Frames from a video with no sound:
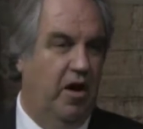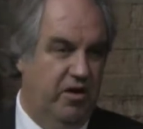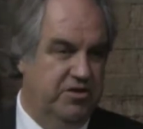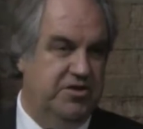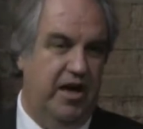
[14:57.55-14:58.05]

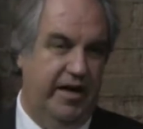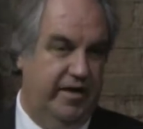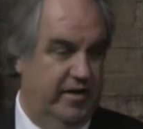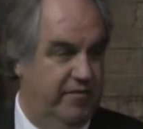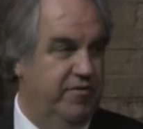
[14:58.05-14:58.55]
on site
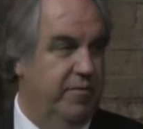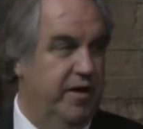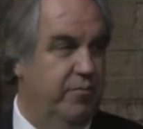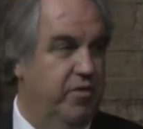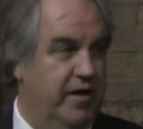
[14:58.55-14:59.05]
and lift them
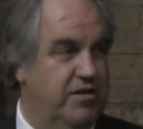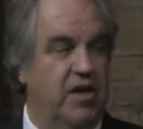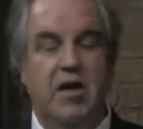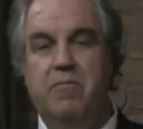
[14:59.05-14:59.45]
into place.